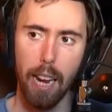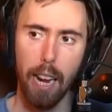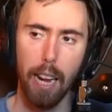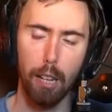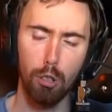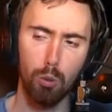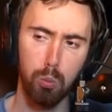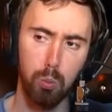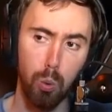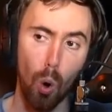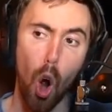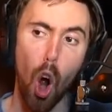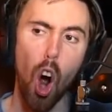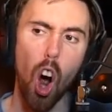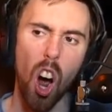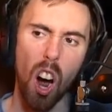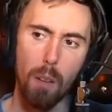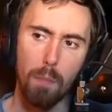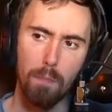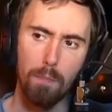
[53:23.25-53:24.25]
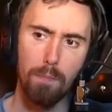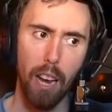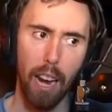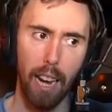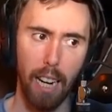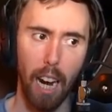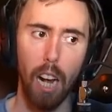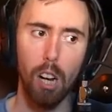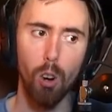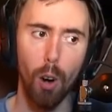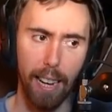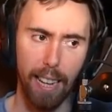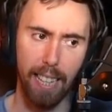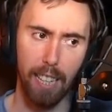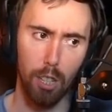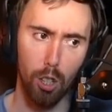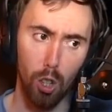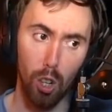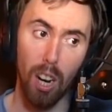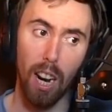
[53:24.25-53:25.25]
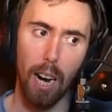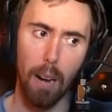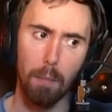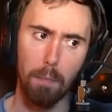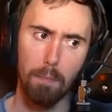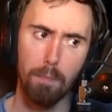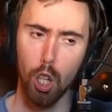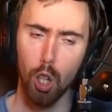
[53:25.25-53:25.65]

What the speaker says: It's raw. And I like it a lot.